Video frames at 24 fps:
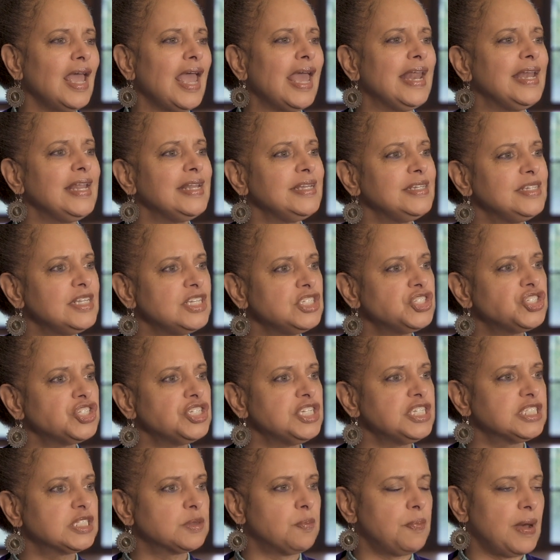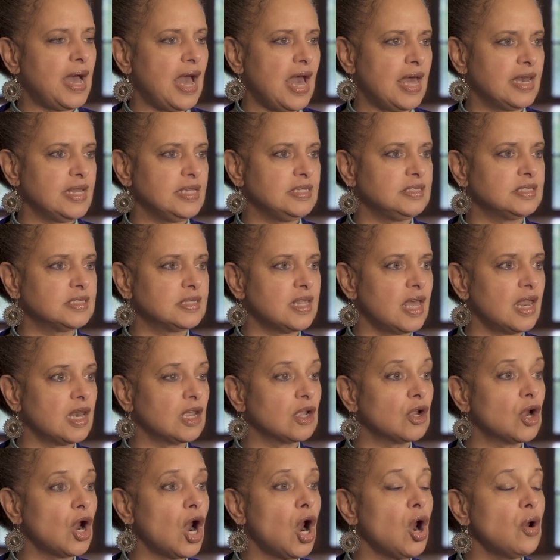and Indigenous bodies that
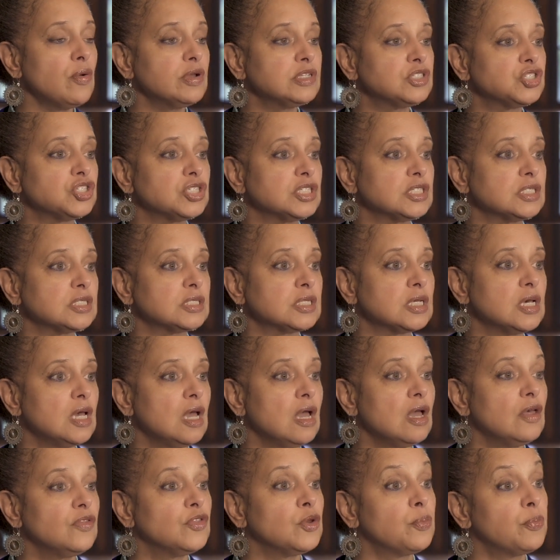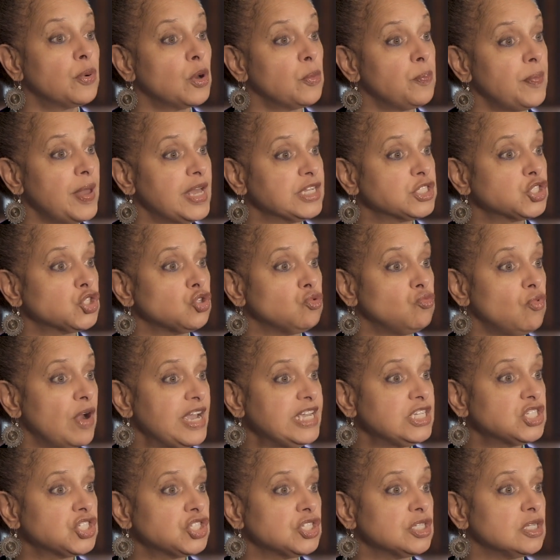encourages the
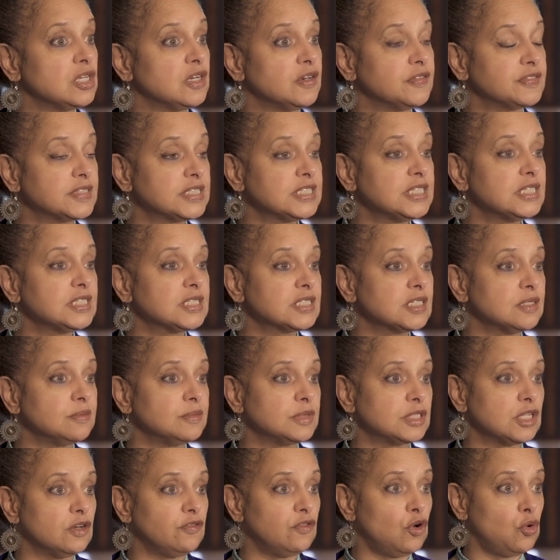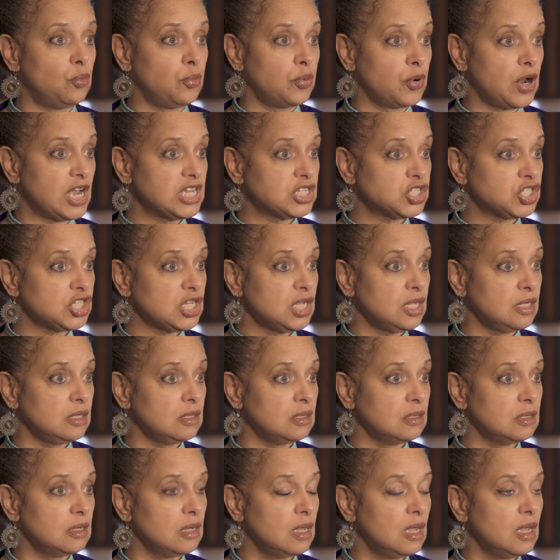perpetuation of systems of
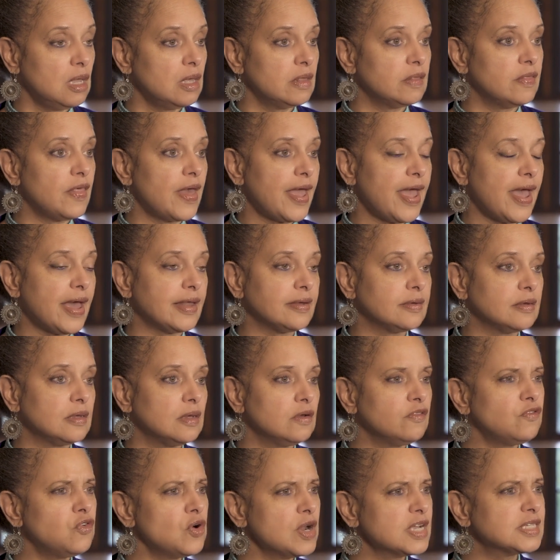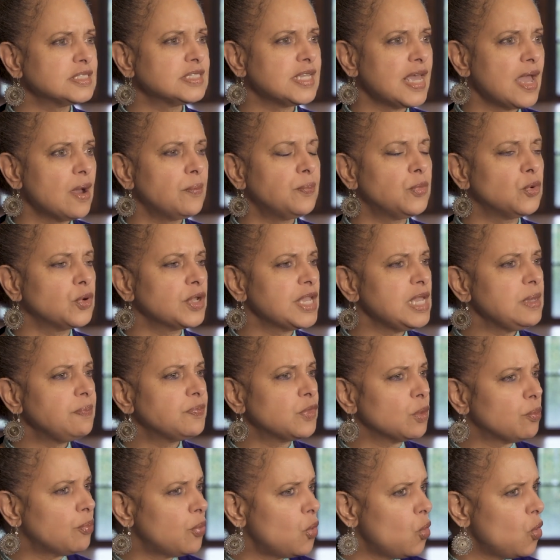oppression that, for example,
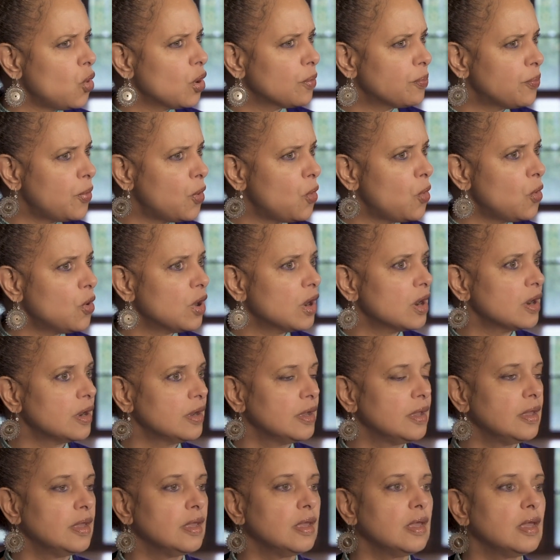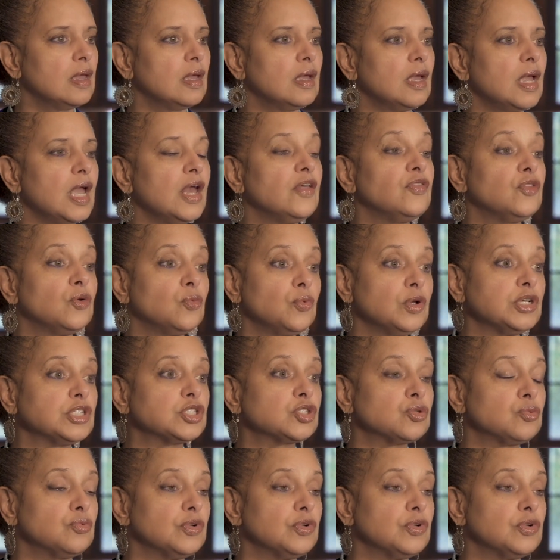keep the poor poor and the rich